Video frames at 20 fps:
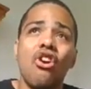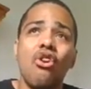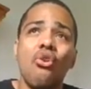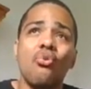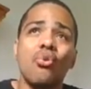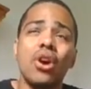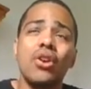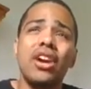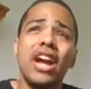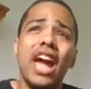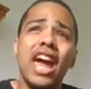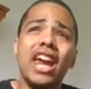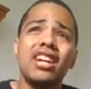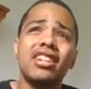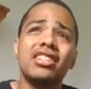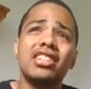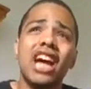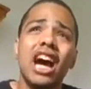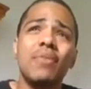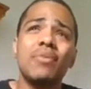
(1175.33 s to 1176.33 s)
we already had a
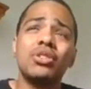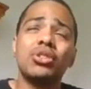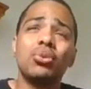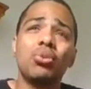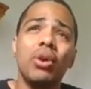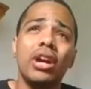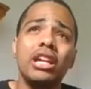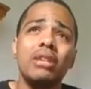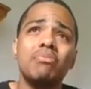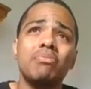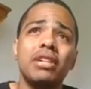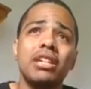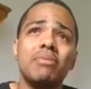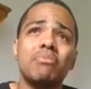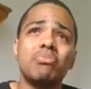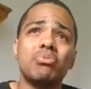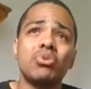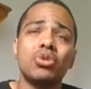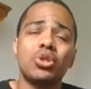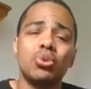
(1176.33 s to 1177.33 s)
Thomas Wayne being
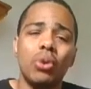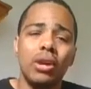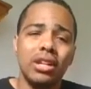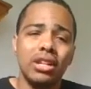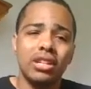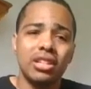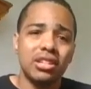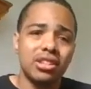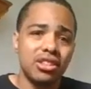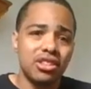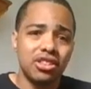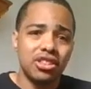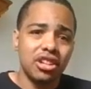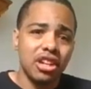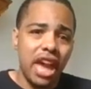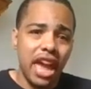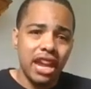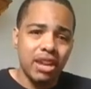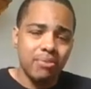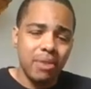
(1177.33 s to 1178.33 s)
Bruce Wayne in the
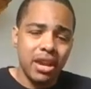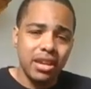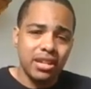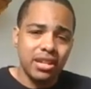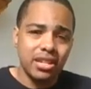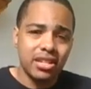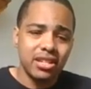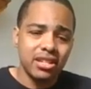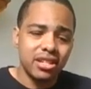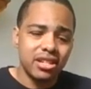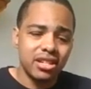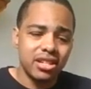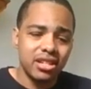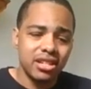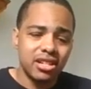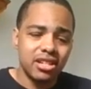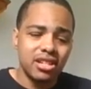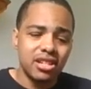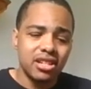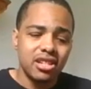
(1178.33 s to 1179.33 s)
animated uh,
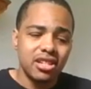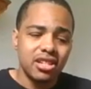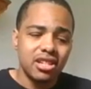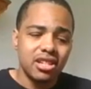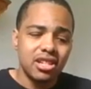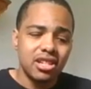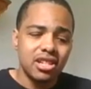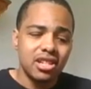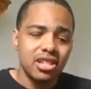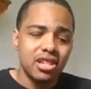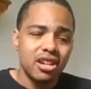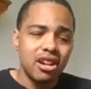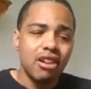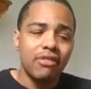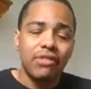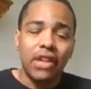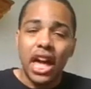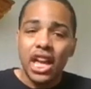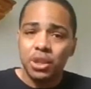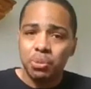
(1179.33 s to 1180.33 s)

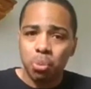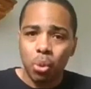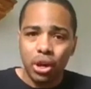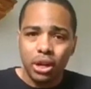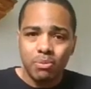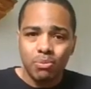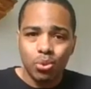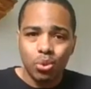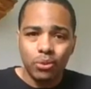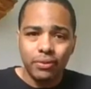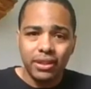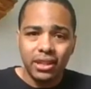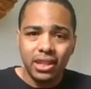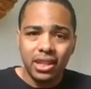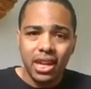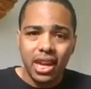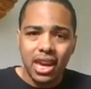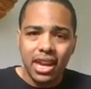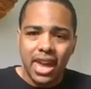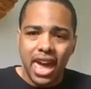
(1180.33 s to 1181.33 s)
Flashpoint movie,
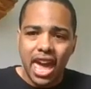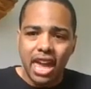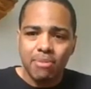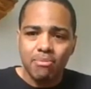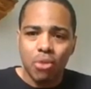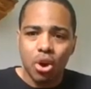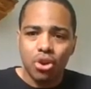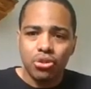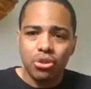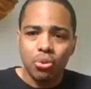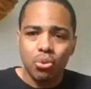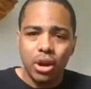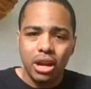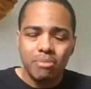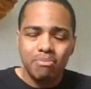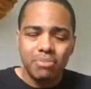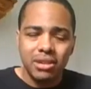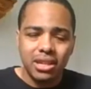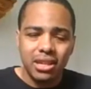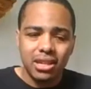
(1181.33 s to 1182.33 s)
and I had Martha Wayne
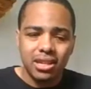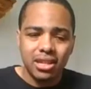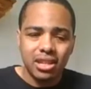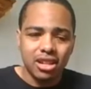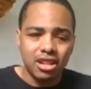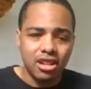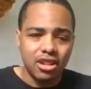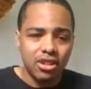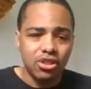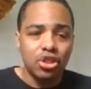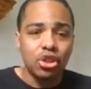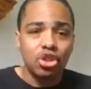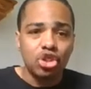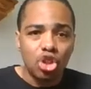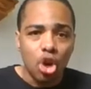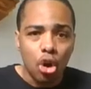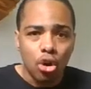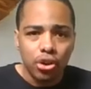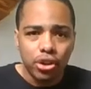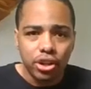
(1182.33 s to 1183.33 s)
being uh, the
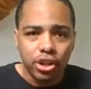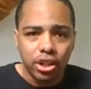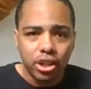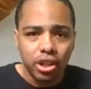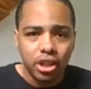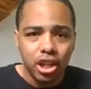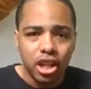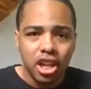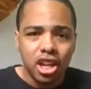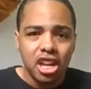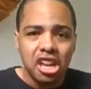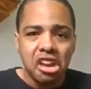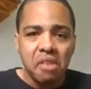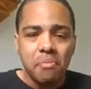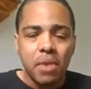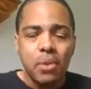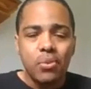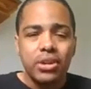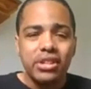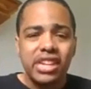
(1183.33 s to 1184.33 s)
Joker.
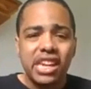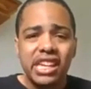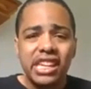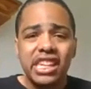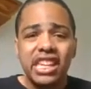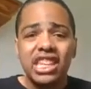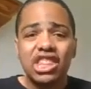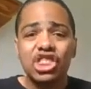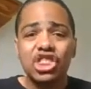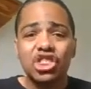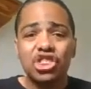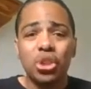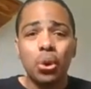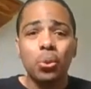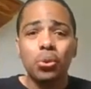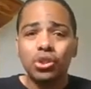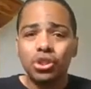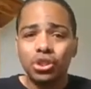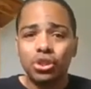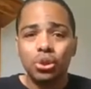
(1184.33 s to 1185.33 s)
Maybe we can get
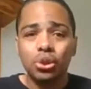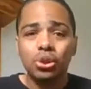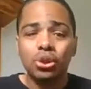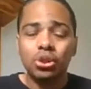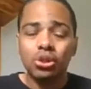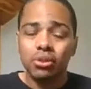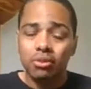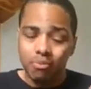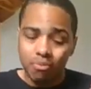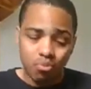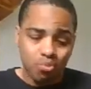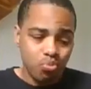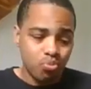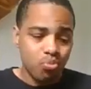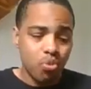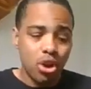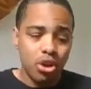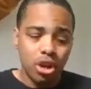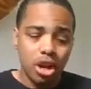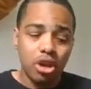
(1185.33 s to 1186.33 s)
those two
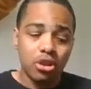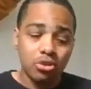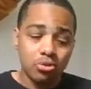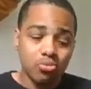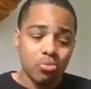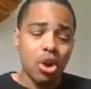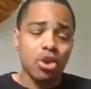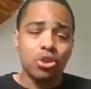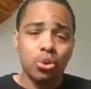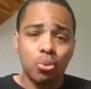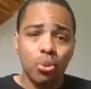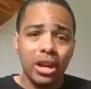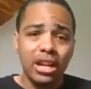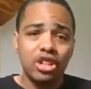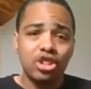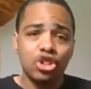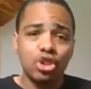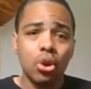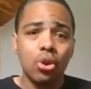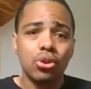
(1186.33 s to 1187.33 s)
Mar- uh, Martha Wayne
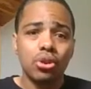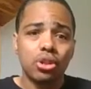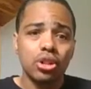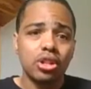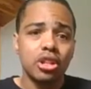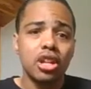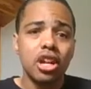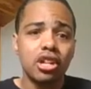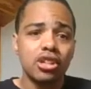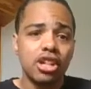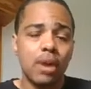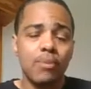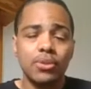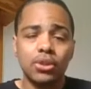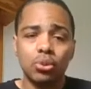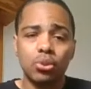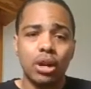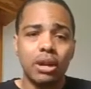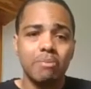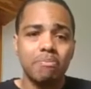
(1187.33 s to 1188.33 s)
Joker, Thomas
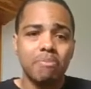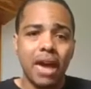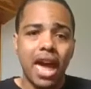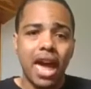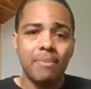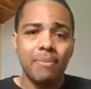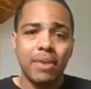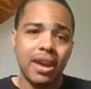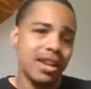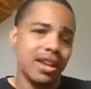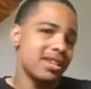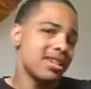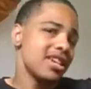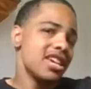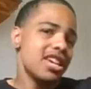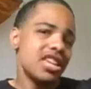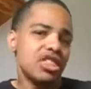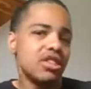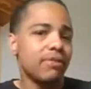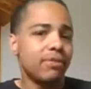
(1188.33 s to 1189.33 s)
Wayne Batman
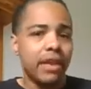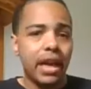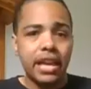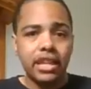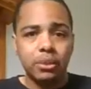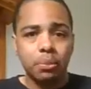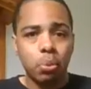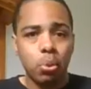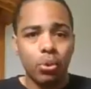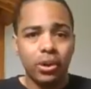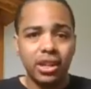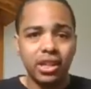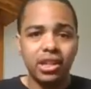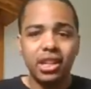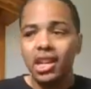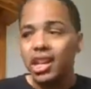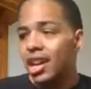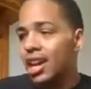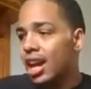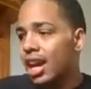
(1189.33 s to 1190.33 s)
in the Flashpoint,
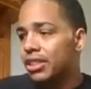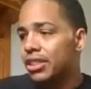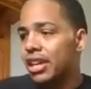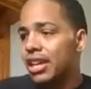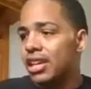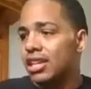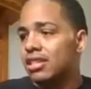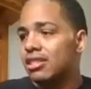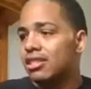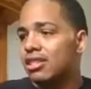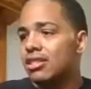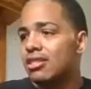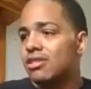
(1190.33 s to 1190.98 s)
and then